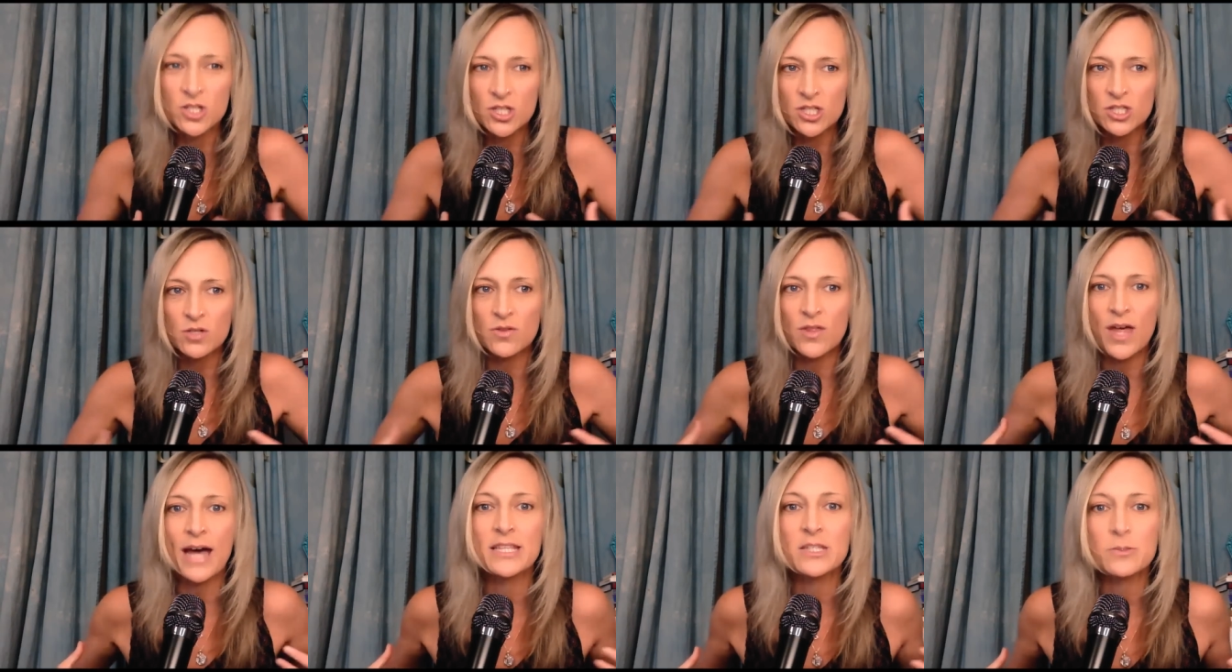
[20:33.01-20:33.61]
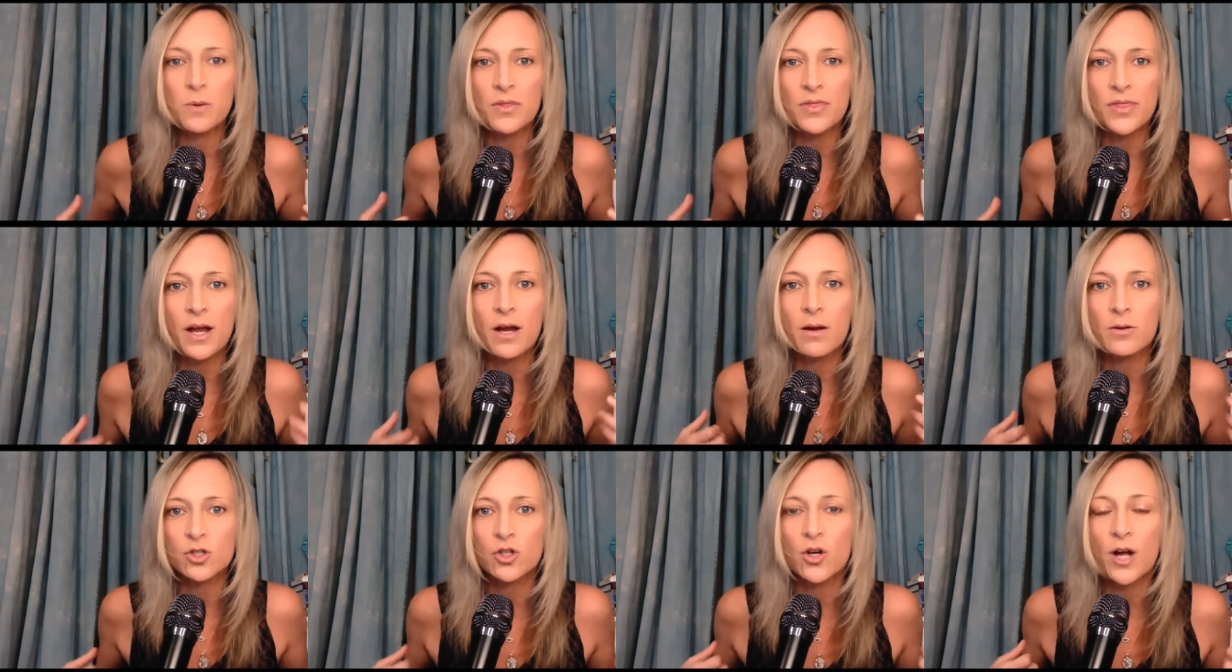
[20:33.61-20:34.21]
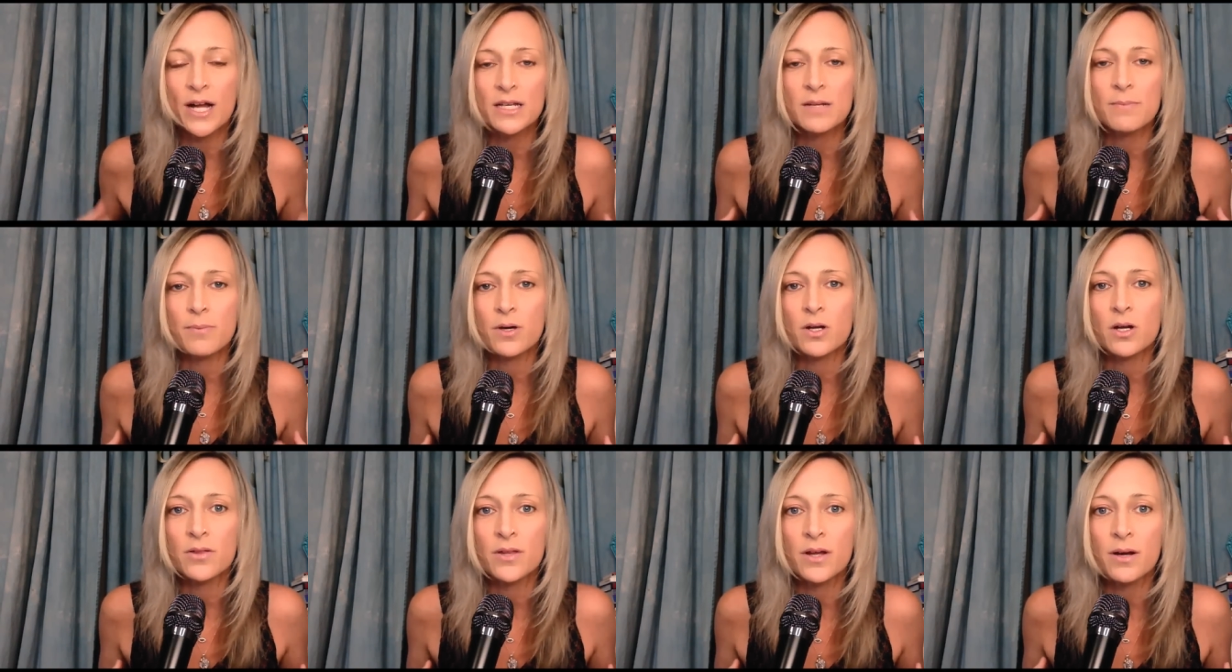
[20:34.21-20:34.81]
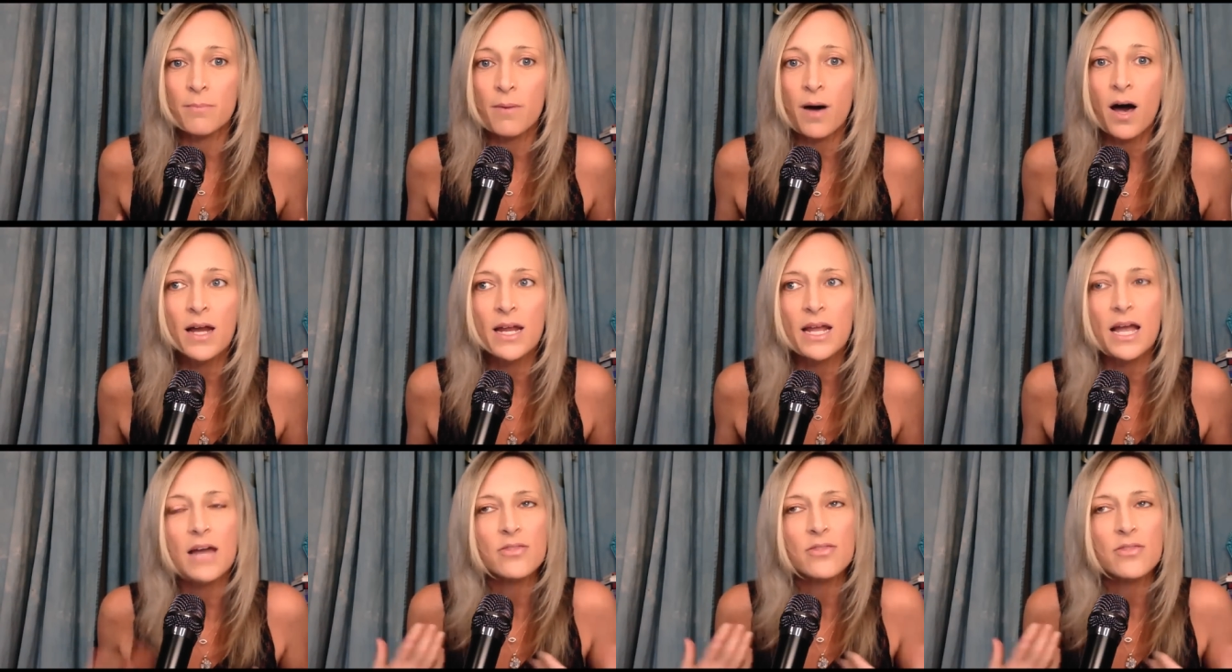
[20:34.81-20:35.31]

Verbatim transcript: And so that's what they're trying to put on their body.